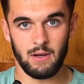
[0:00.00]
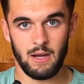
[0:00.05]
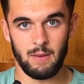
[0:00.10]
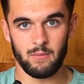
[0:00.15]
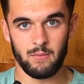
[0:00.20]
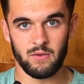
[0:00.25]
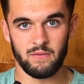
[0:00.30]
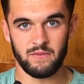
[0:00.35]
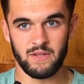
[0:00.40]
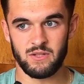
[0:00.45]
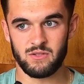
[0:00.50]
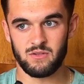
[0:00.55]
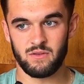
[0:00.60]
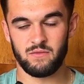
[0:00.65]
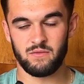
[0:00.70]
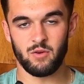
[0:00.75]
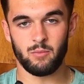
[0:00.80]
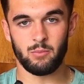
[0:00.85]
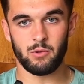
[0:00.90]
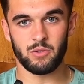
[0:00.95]
I moved into
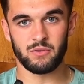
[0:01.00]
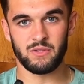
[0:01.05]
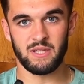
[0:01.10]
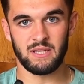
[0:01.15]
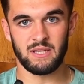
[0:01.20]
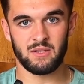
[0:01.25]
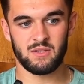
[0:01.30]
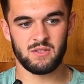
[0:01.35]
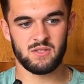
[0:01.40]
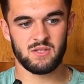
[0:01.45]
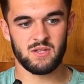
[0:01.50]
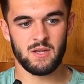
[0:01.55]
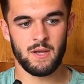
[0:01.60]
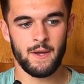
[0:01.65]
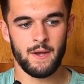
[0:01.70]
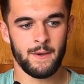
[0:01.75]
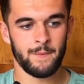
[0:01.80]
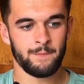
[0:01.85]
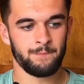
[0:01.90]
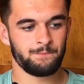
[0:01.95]
football digs,
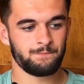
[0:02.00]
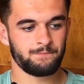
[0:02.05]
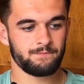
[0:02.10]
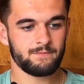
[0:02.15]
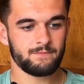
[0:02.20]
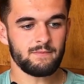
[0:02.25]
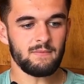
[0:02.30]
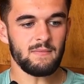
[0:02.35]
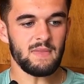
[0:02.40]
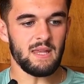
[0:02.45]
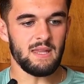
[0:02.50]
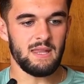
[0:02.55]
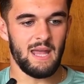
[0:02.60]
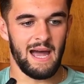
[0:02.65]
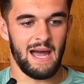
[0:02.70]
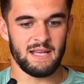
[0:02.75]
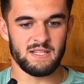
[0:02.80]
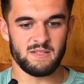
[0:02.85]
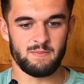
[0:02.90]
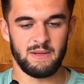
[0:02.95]

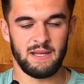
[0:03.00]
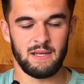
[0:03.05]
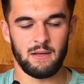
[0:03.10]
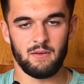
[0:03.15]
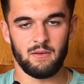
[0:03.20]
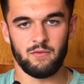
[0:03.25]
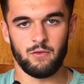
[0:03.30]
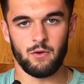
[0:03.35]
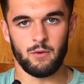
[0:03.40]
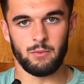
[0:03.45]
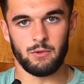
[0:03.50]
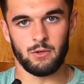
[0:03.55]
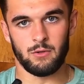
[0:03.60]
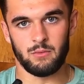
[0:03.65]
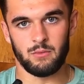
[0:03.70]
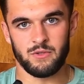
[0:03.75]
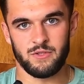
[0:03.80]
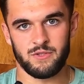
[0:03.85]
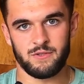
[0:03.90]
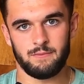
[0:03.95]
as being at football
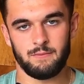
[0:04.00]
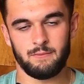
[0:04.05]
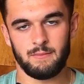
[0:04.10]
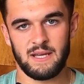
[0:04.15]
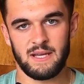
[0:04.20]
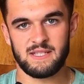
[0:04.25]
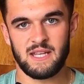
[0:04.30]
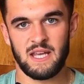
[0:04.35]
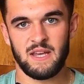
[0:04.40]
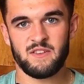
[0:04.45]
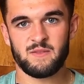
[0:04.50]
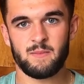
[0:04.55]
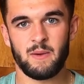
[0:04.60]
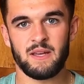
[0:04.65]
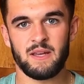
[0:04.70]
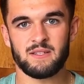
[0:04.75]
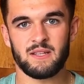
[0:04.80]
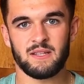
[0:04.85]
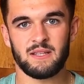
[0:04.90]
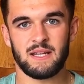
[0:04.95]
was my safe
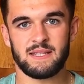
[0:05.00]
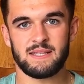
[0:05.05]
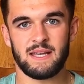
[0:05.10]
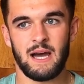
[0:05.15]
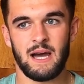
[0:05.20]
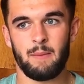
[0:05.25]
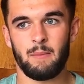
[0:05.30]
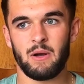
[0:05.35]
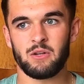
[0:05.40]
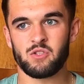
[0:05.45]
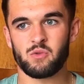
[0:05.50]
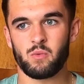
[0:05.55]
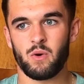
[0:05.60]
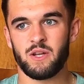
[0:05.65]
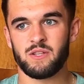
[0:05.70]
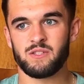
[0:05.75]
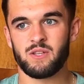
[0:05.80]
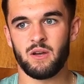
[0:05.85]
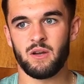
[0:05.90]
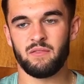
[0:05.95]
space at that time. I just
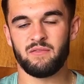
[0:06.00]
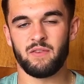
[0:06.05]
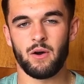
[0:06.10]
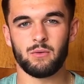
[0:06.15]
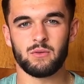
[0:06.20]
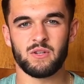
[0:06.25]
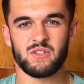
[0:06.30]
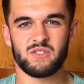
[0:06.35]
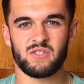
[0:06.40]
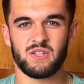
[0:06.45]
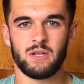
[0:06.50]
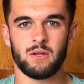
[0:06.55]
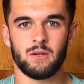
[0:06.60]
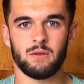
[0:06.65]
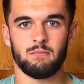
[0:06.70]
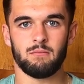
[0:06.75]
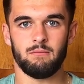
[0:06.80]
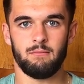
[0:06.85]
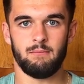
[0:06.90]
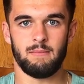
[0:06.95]
wanted to focus in
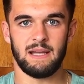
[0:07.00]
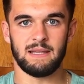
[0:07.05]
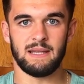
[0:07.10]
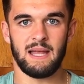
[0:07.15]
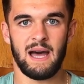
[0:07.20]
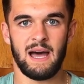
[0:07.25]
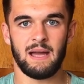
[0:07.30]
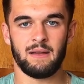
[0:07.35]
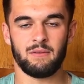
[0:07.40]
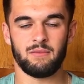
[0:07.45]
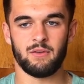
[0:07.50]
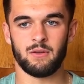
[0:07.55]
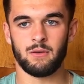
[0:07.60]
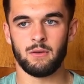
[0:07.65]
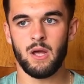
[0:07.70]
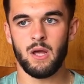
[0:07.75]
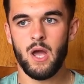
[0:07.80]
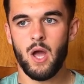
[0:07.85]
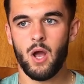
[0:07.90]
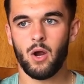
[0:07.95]
on my life and
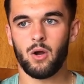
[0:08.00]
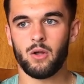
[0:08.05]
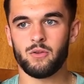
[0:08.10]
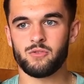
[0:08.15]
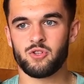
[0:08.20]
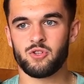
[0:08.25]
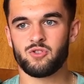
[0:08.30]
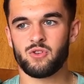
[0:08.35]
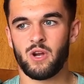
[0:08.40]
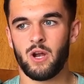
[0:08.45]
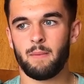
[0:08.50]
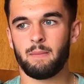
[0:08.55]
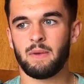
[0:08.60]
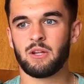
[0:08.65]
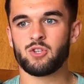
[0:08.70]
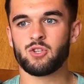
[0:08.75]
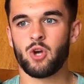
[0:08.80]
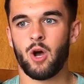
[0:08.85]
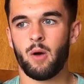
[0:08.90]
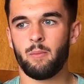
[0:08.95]
concentrate on my
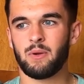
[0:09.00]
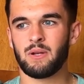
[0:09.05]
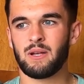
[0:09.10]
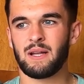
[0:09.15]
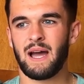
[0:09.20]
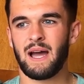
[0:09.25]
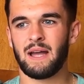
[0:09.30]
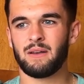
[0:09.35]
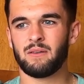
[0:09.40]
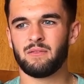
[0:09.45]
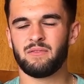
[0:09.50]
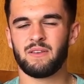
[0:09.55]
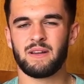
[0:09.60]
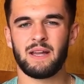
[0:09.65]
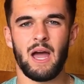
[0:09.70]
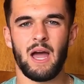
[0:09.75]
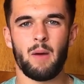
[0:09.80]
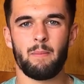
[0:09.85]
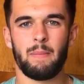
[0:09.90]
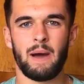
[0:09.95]
job and kind of
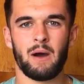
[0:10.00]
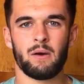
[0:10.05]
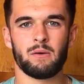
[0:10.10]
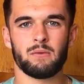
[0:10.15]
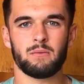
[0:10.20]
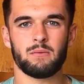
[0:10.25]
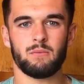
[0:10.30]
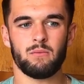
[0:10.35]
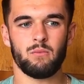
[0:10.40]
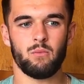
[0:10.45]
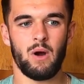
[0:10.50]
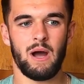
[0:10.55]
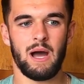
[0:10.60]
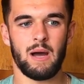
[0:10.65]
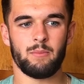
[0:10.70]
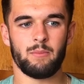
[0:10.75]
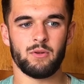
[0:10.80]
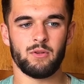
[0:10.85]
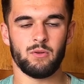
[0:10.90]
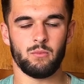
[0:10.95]
forget about what
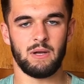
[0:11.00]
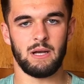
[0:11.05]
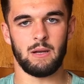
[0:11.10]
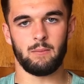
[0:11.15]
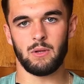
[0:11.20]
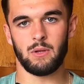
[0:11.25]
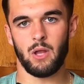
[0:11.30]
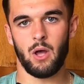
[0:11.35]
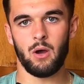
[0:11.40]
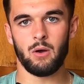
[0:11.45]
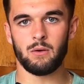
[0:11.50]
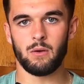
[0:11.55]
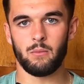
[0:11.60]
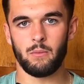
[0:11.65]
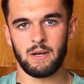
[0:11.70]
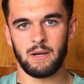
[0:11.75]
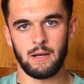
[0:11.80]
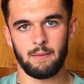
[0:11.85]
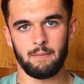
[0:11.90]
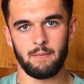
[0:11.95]
happened when I'm alone and
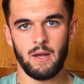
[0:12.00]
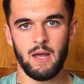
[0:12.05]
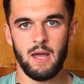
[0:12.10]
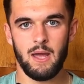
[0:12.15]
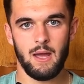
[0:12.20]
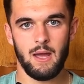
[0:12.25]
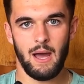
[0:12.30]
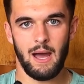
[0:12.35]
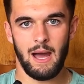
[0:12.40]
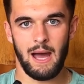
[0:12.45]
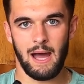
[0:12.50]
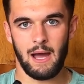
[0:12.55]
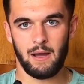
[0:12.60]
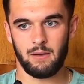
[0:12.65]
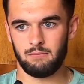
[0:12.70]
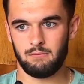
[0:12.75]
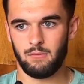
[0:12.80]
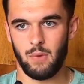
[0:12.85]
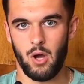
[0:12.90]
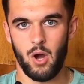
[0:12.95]
when I'm at
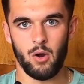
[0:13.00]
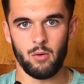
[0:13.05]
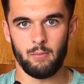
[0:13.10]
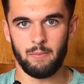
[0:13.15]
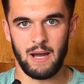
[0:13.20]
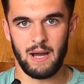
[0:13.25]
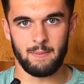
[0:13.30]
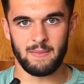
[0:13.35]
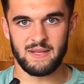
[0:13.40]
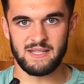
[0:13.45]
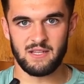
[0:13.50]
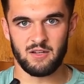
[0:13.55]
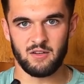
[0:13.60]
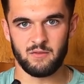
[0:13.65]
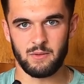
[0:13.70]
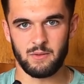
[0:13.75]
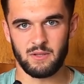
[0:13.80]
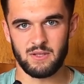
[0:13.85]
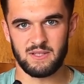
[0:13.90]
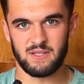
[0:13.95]
home by myself,
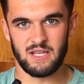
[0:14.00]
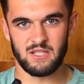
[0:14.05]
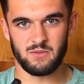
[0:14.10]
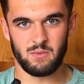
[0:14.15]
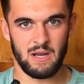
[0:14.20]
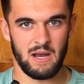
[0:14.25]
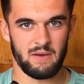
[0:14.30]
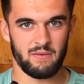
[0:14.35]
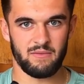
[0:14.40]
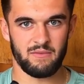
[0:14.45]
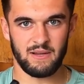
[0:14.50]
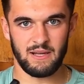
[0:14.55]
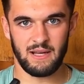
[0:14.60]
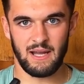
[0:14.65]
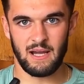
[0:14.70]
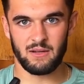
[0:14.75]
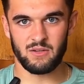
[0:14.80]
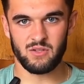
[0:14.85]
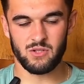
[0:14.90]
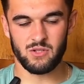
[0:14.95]
because that's where everything
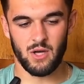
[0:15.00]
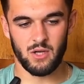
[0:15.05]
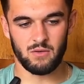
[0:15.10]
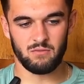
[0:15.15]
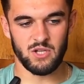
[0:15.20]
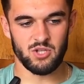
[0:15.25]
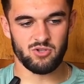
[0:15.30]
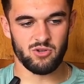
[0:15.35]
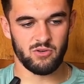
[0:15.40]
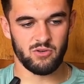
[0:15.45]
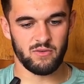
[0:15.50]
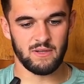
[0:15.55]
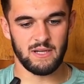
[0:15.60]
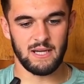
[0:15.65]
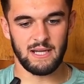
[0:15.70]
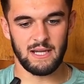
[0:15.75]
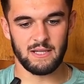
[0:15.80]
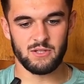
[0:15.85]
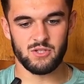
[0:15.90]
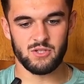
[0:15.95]
kind of started re-triggering
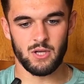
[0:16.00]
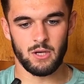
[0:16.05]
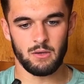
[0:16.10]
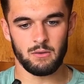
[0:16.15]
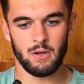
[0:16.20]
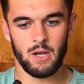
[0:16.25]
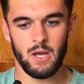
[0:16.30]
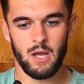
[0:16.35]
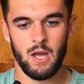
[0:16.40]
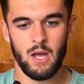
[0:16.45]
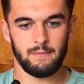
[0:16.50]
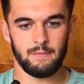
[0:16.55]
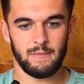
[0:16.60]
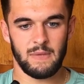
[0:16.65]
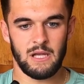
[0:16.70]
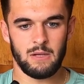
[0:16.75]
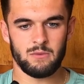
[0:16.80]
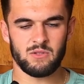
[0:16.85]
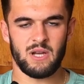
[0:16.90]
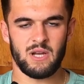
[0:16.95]
again. So
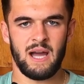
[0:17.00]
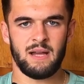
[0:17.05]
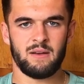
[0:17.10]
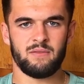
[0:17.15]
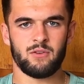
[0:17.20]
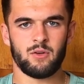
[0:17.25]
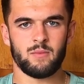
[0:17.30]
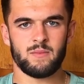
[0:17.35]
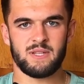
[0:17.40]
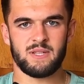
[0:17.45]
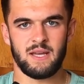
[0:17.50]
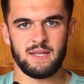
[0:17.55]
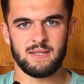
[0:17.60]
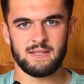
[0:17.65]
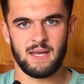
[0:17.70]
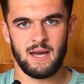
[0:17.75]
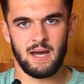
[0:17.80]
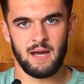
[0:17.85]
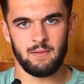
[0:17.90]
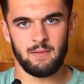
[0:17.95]
it was kind of an upsetting
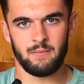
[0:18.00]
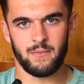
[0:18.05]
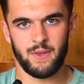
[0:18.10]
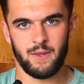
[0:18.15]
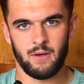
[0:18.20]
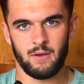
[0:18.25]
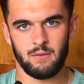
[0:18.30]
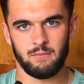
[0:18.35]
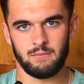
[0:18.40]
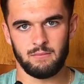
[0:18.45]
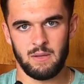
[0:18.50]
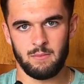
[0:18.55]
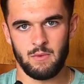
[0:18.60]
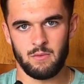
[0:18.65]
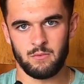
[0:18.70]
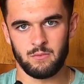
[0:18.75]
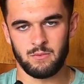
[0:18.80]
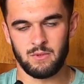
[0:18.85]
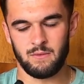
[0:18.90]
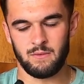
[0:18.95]
time that me and my
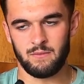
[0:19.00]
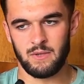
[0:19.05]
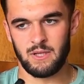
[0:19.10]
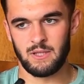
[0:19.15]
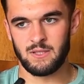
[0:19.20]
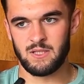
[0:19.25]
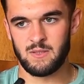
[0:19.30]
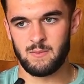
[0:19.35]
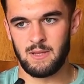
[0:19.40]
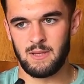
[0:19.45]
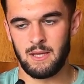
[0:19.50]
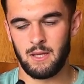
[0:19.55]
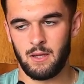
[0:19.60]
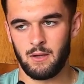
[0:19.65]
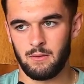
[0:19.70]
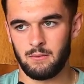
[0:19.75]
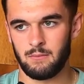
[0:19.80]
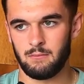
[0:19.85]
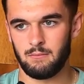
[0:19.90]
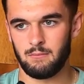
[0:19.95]
mum didn't really speak,
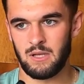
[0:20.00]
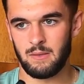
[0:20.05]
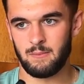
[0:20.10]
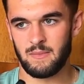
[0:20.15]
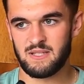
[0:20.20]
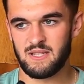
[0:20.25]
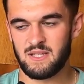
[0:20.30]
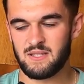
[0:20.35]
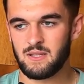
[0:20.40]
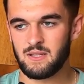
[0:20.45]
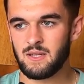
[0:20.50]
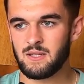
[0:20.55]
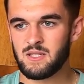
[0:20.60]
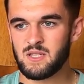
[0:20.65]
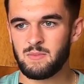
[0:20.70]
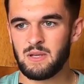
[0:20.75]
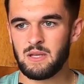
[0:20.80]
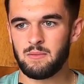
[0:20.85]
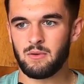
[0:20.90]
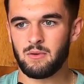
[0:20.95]
and me and my sister didn't
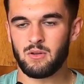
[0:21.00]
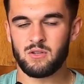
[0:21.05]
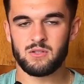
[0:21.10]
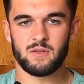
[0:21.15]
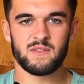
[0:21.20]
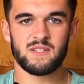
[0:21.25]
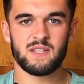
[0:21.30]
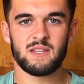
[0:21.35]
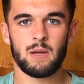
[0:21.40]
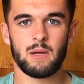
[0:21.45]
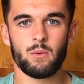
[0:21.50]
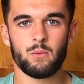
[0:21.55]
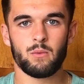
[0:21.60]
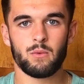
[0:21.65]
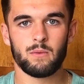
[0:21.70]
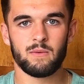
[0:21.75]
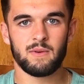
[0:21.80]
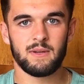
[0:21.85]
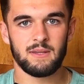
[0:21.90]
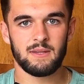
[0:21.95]
speak, because obviously they were
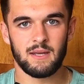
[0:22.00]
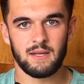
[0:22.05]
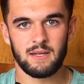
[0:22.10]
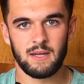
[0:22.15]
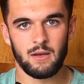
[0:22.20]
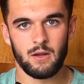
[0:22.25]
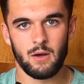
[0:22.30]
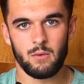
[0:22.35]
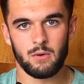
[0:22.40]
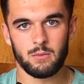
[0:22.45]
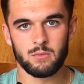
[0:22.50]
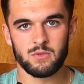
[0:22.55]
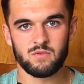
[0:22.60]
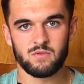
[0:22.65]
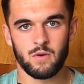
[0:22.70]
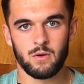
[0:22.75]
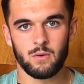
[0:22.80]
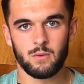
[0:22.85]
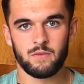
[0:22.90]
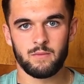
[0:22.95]
worried. They didn't know what was
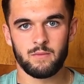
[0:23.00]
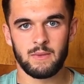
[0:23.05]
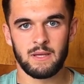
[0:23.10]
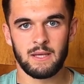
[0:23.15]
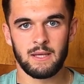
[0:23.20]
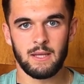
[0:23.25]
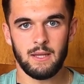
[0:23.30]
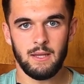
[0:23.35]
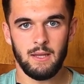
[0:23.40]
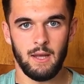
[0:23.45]
wrong with me.